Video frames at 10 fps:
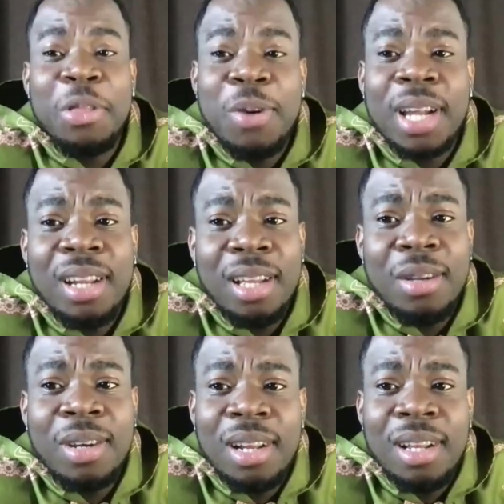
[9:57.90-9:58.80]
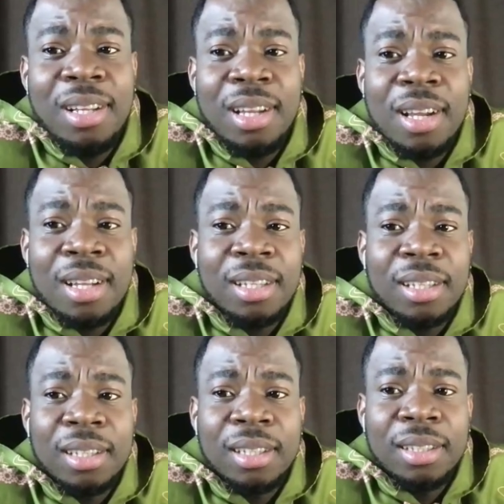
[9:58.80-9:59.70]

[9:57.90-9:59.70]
I'm with, I'm with you. I can hear you clearly. Yeah.